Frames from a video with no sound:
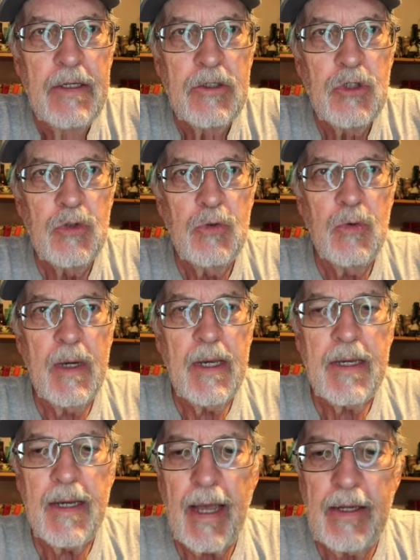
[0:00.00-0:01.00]
to
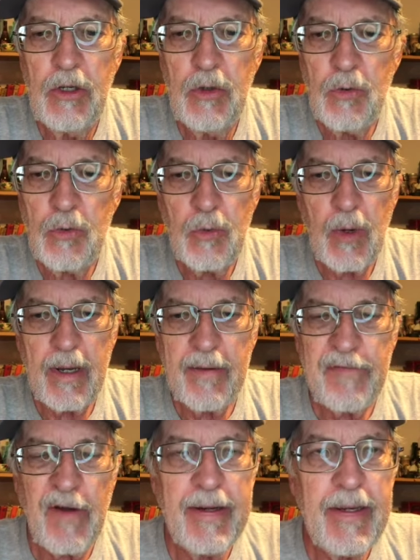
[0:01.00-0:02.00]
a new
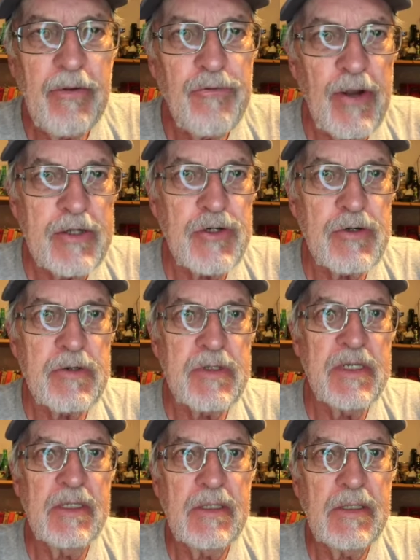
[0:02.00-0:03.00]
Finding Treasures
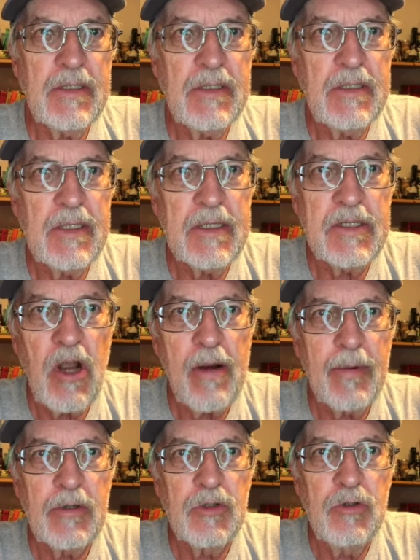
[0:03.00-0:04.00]
in the
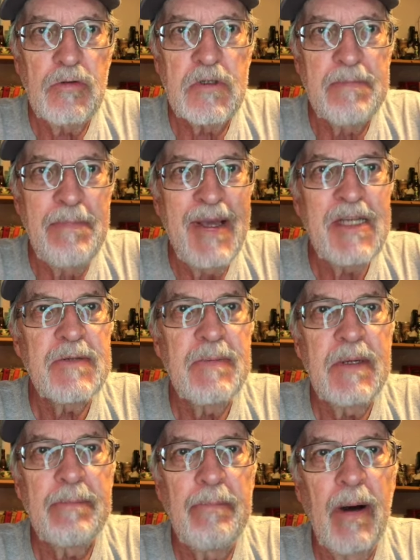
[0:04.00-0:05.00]
Scarborough Dude's
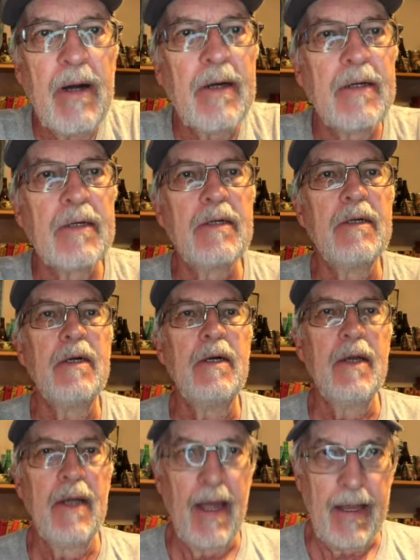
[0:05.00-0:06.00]
Basement Bar.
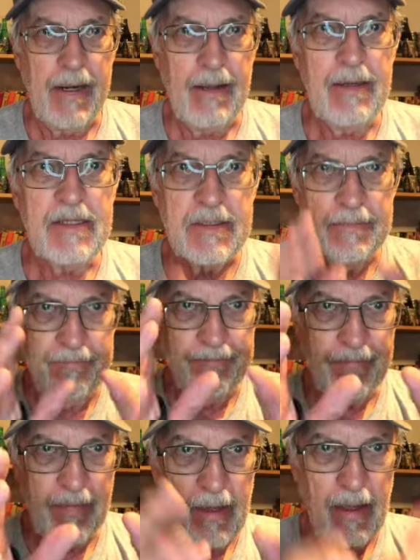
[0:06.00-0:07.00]
Now listen,
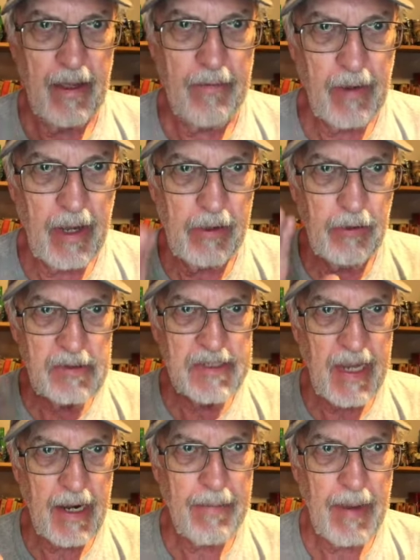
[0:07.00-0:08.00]
we got a new
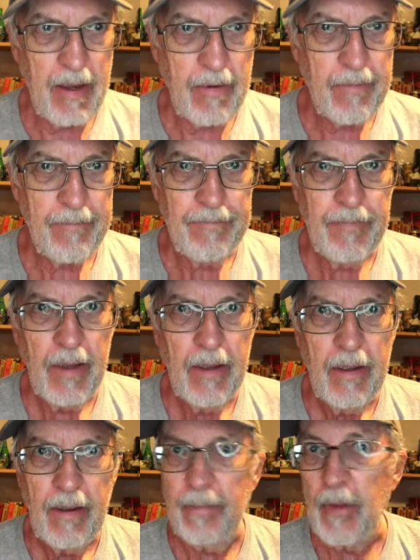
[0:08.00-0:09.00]
setup here.
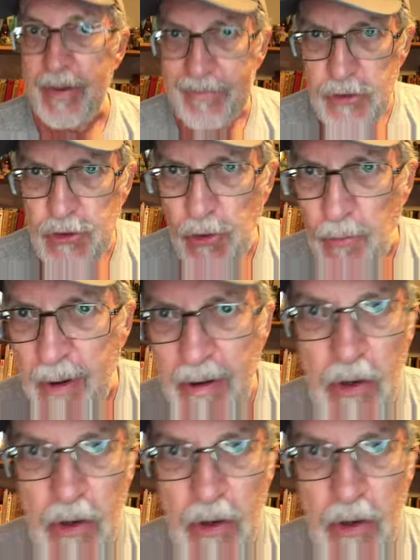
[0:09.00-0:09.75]
I'm not even sure where to